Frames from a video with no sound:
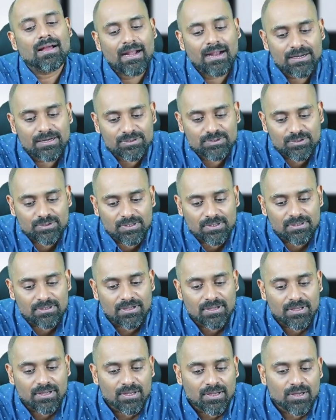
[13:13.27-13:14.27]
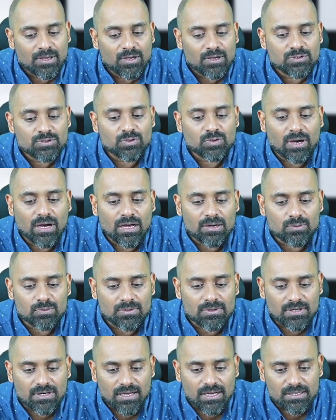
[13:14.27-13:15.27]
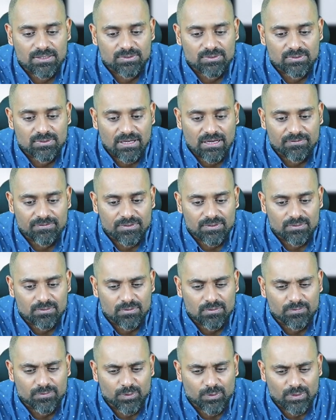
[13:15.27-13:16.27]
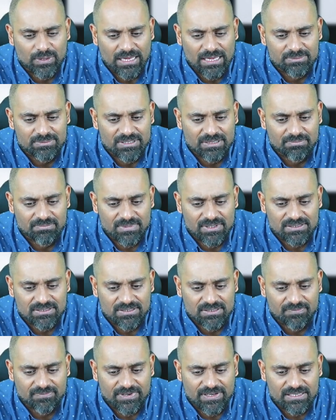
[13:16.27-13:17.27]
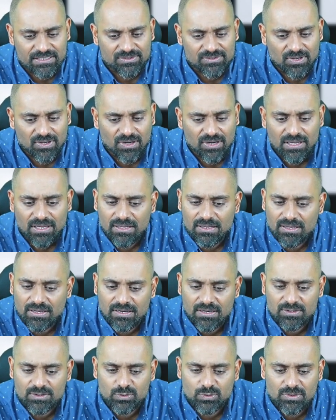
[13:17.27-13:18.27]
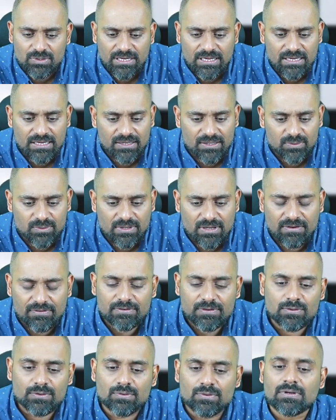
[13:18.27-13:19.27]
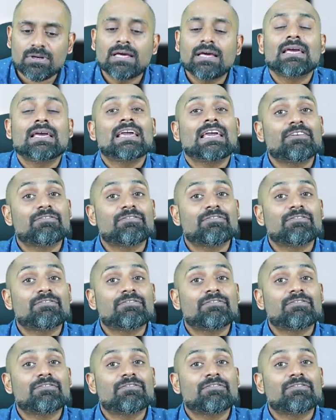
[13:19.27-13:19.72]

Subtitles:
Understood? So Arun Raj, good afternoon. Few names I've missed. I'm very sorry. Rijul Rekha, good afternoon.